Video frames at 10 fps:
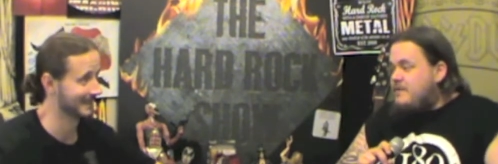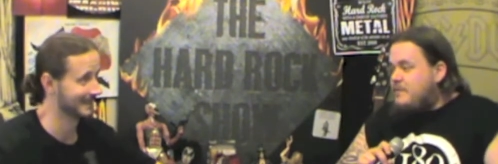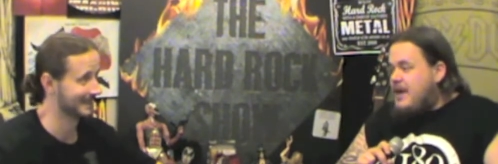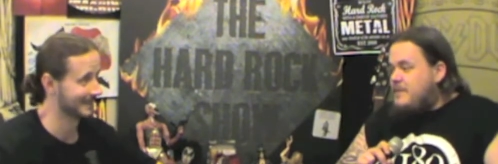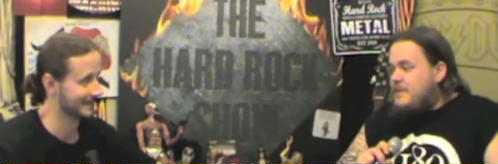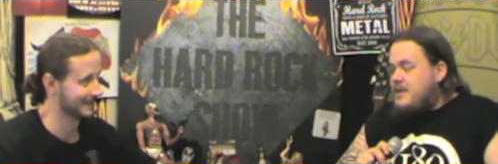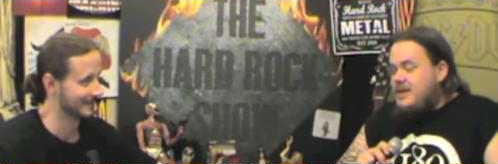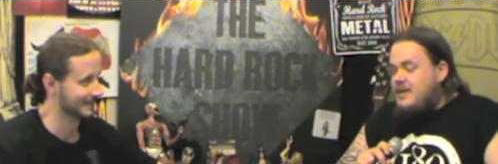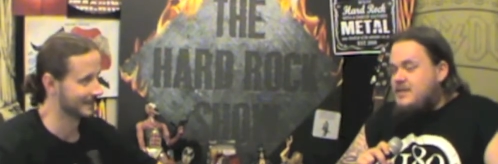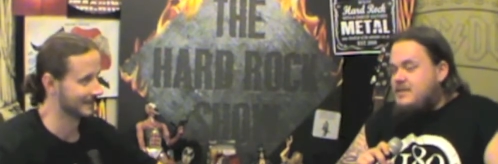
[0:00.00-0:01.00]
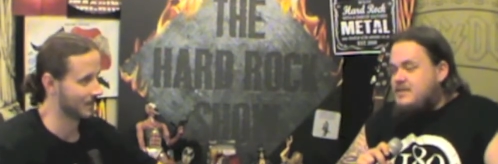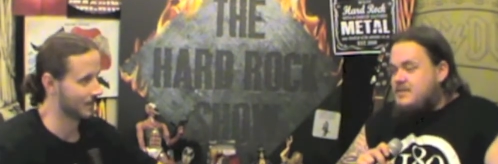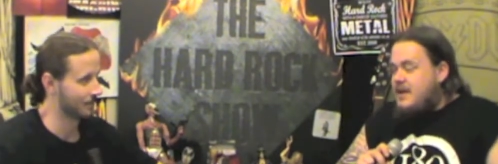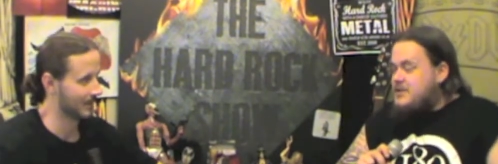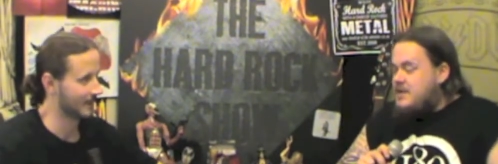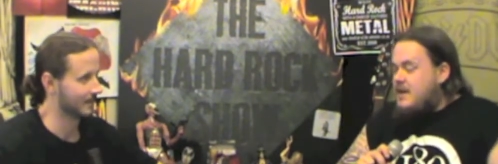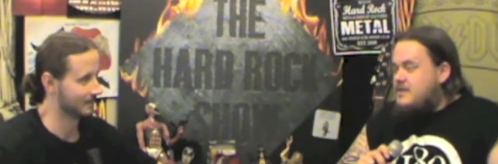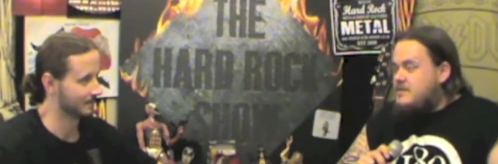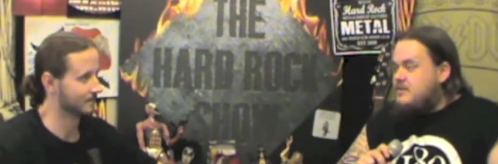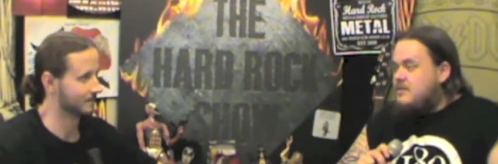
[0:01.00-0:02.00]
Speaker 1: it from happening is Slash and
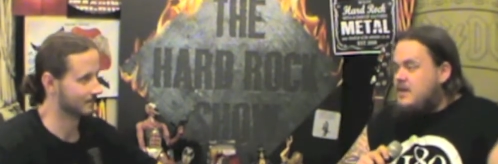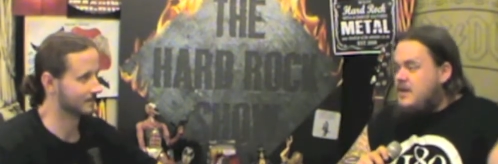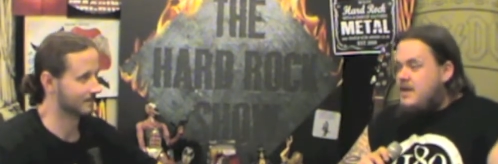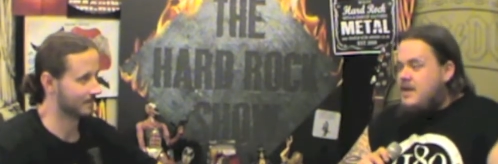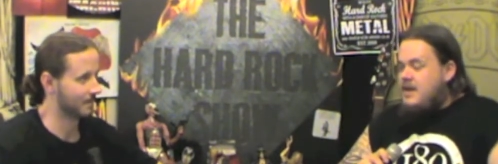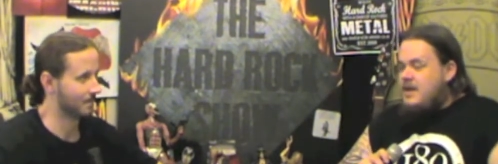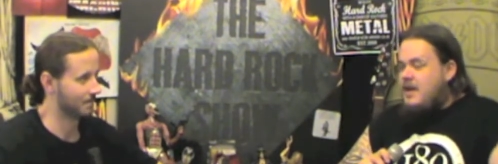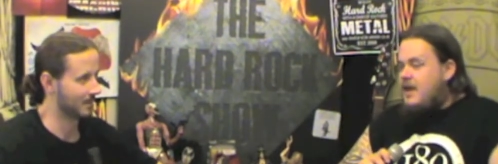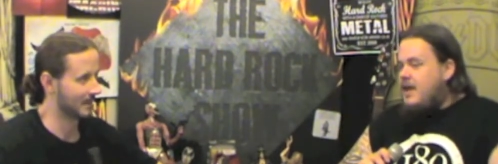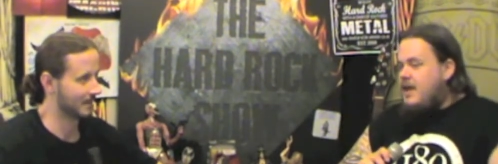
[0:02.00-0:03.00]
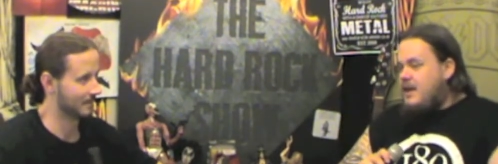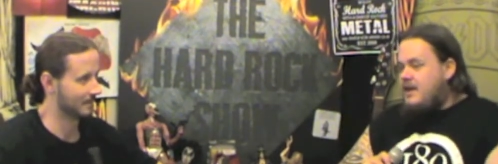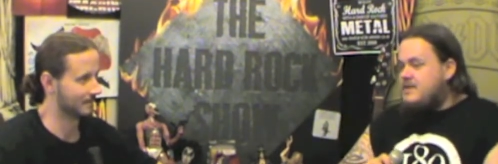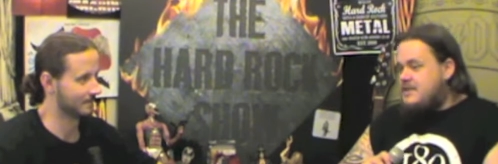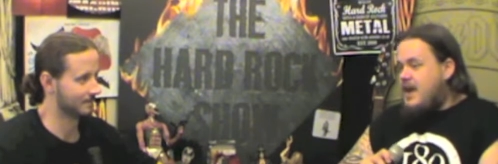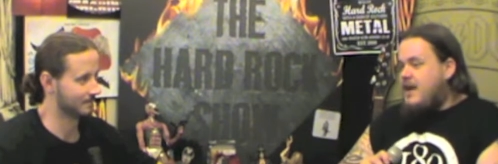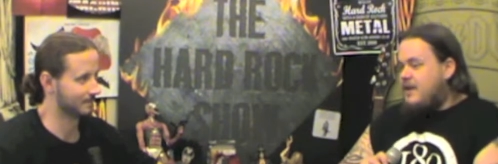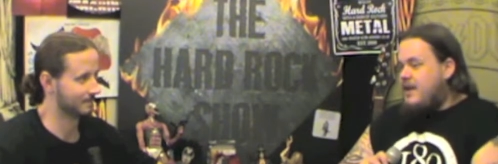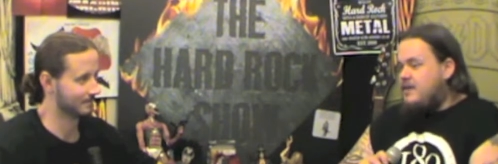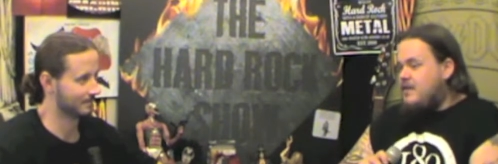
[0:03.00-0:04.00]
Axl and in saying
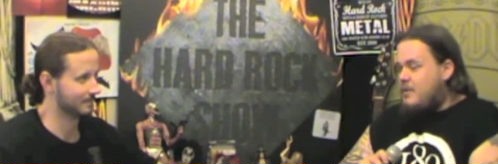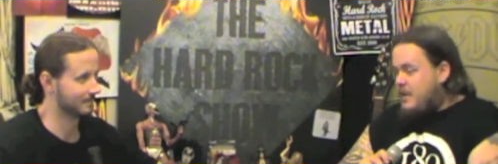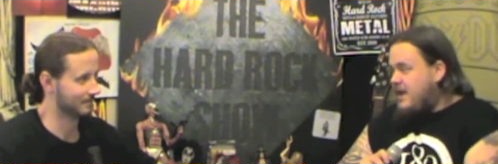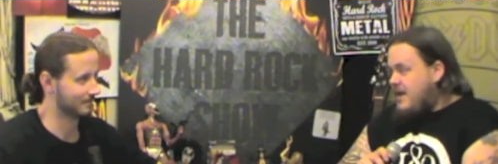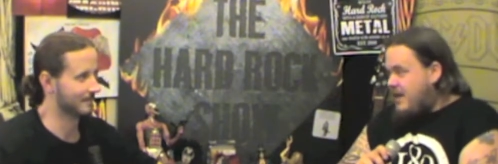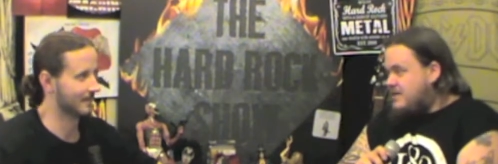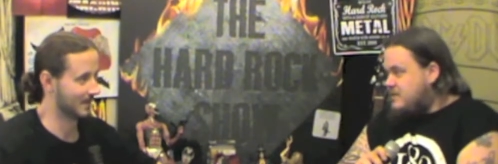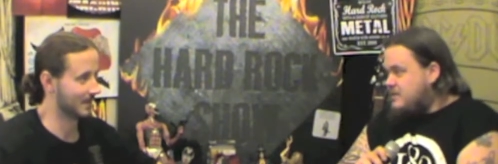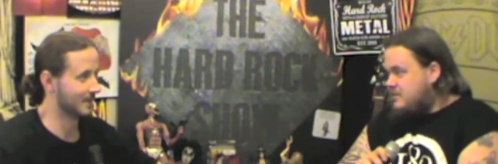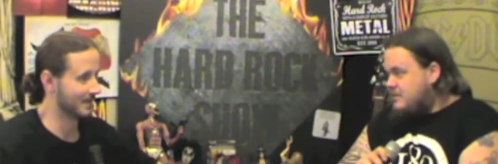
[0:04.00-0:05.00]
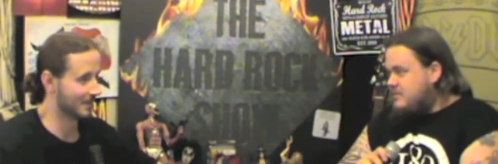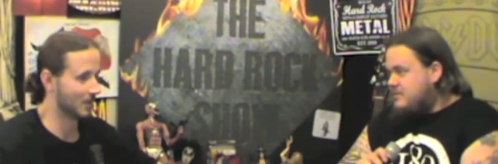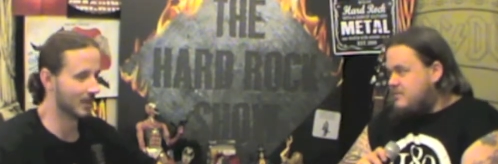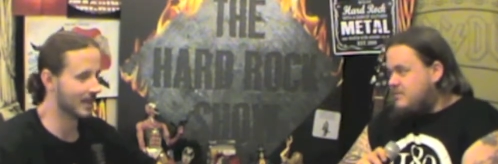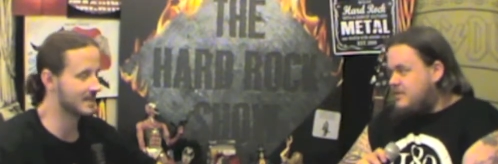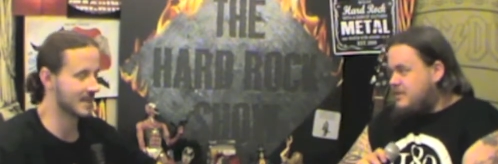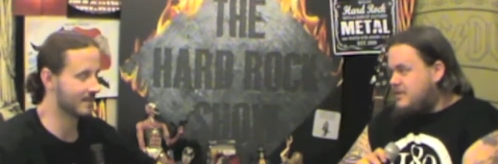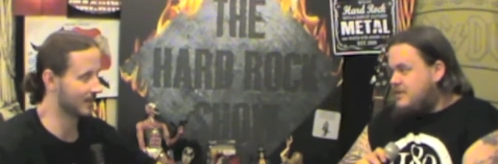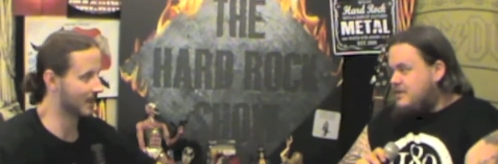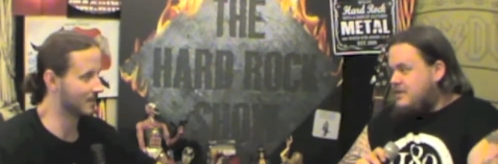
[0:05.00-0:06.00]
that, I mean Axl. Well, he's
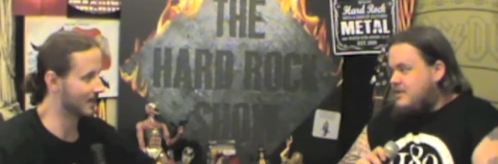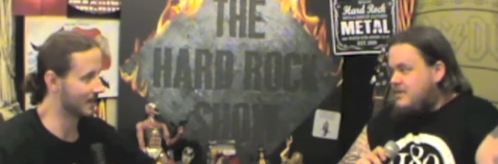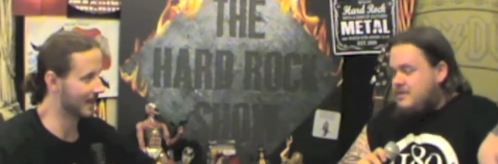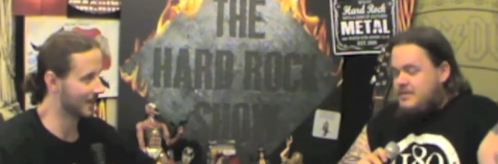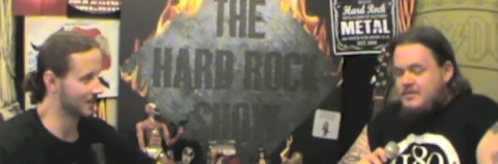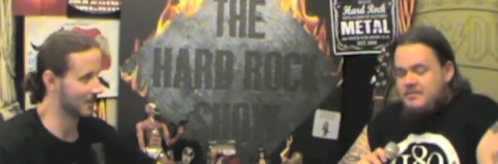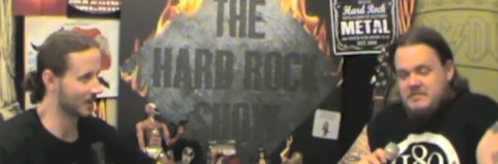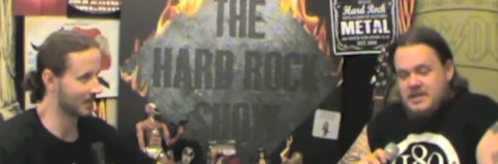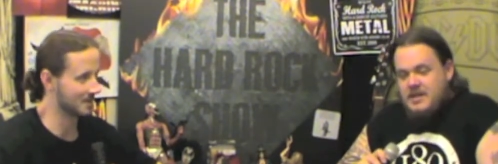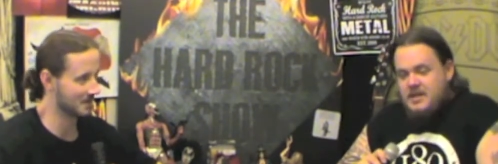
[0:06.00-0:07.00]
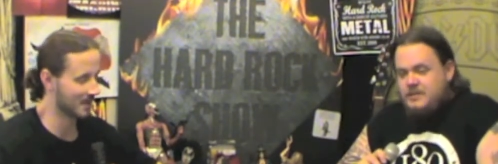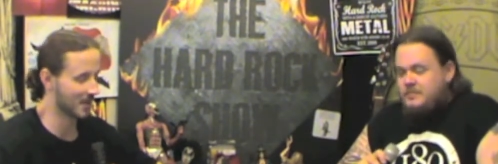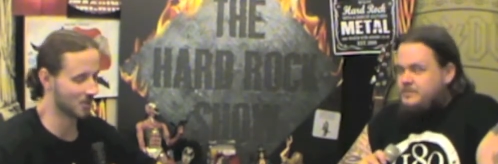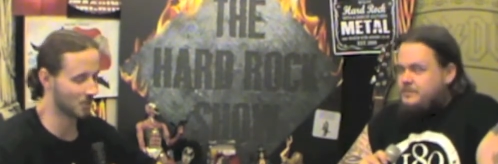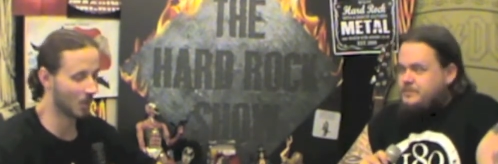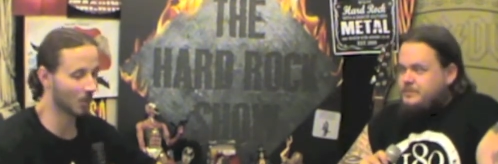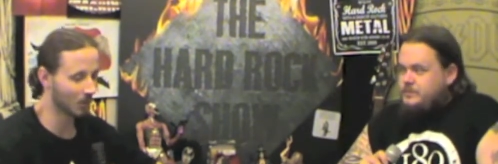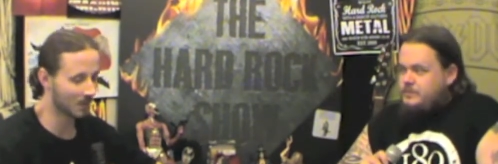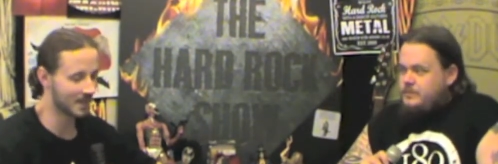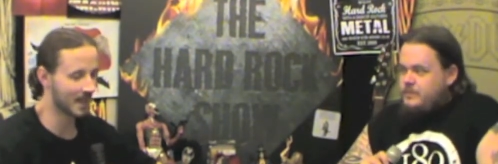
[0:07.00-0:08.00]
never
Speaker 2: going to bury the hatchet. I reckon No. Slash. All
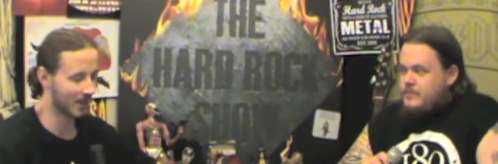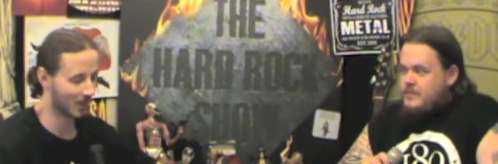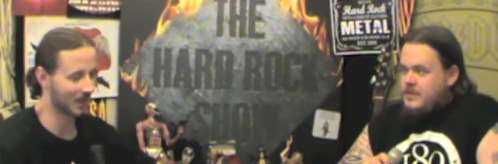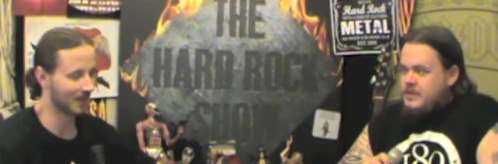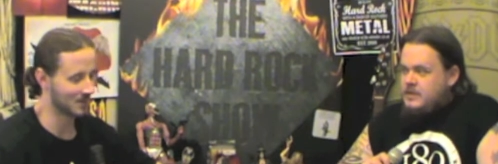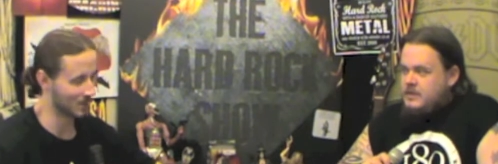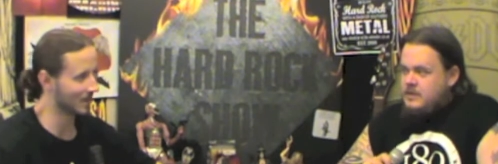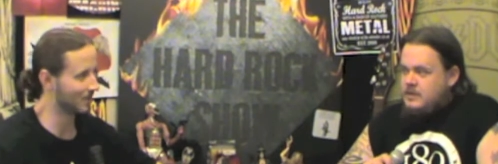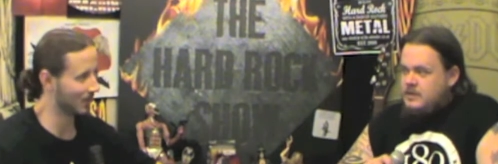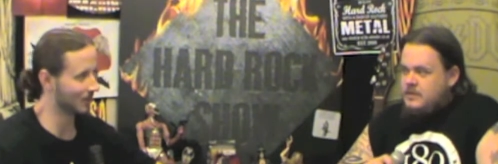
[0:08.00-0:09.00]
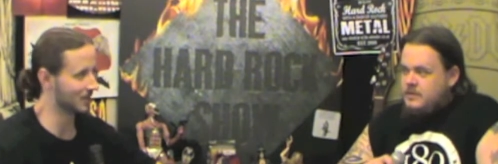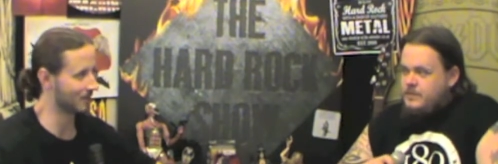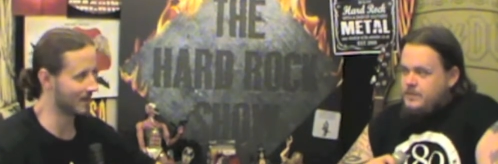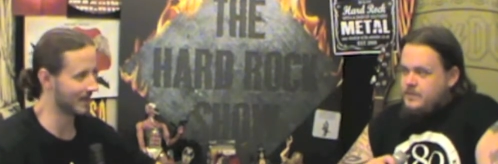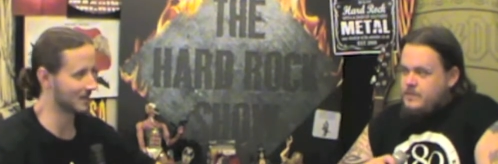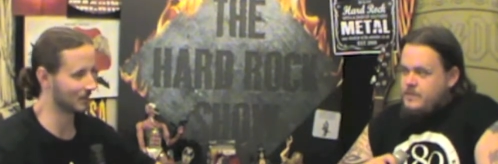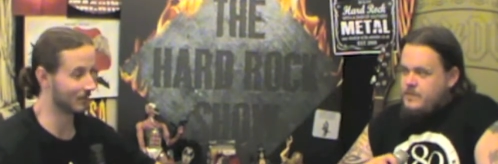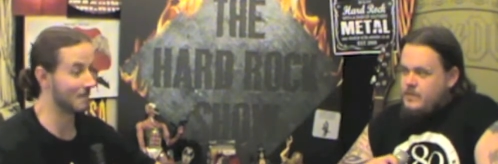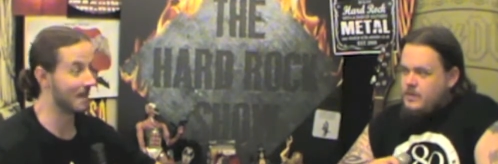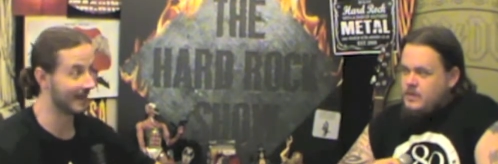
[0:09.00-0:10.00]
it would take, I reckon, is one apology from Axl
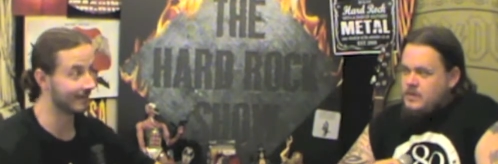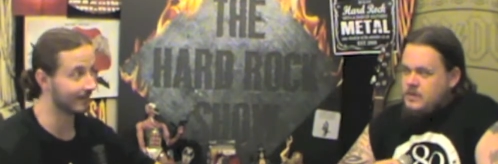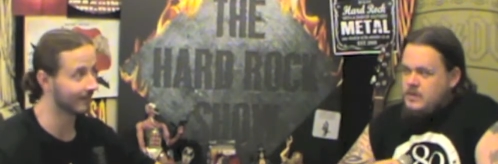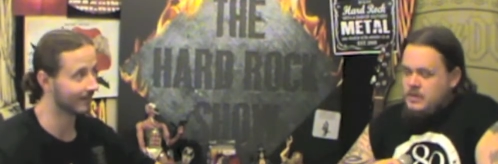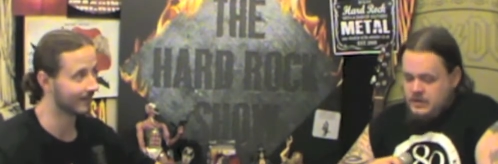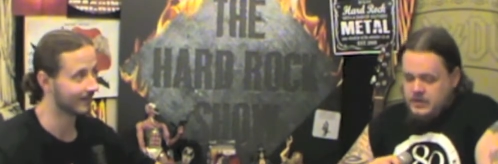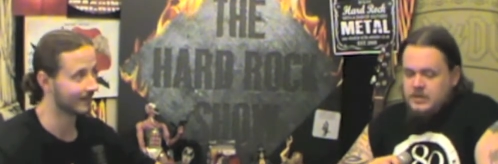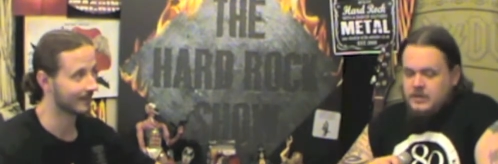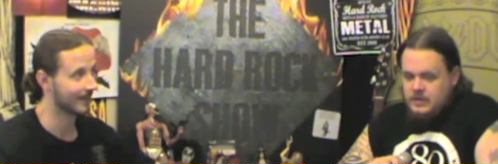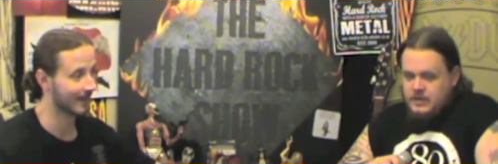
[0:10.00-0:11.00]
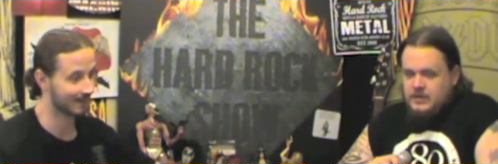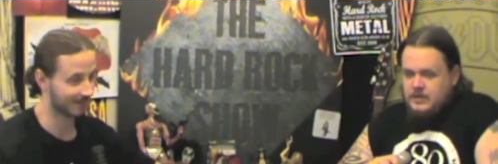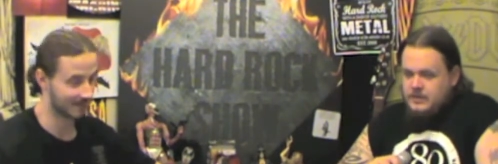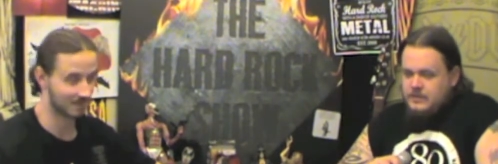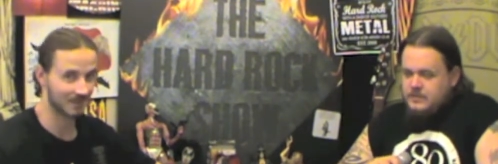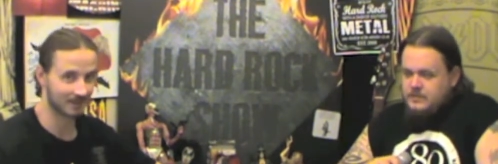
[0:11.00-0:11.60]
if he meant it, and things would be